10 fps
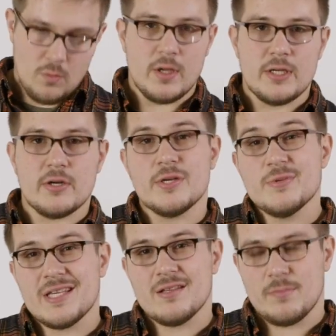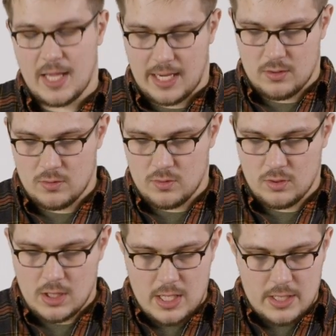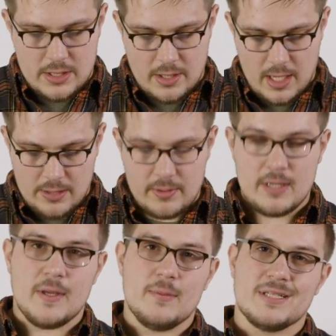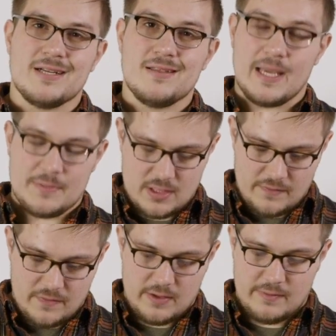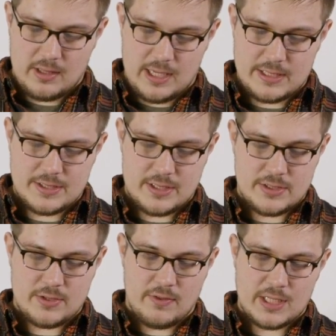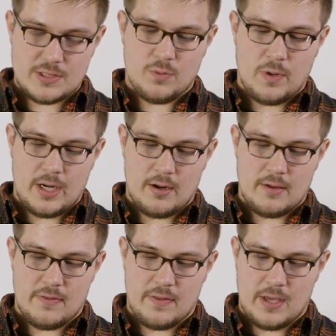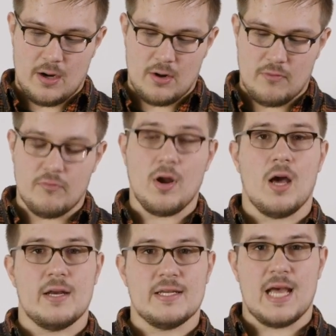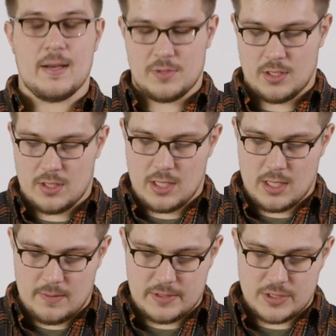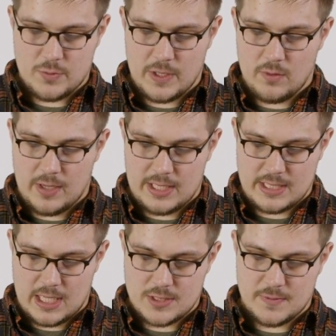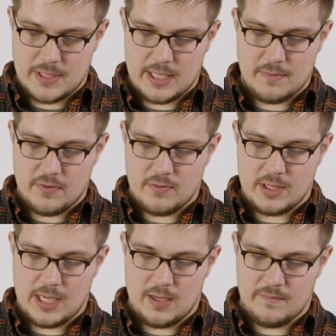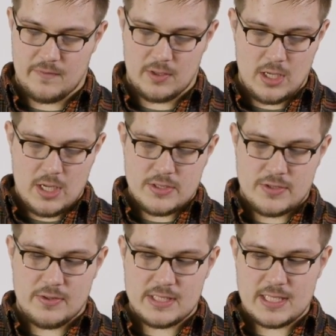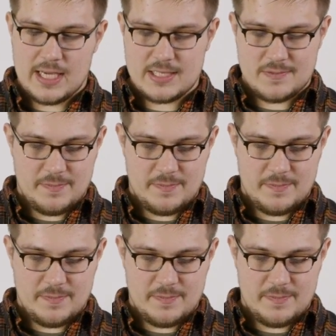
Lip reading: When you're using the black hole, you're not going to be able to clamp to the front of the lens, so that's where their rod adapter and swing away attachment can be really helpful. So this guy is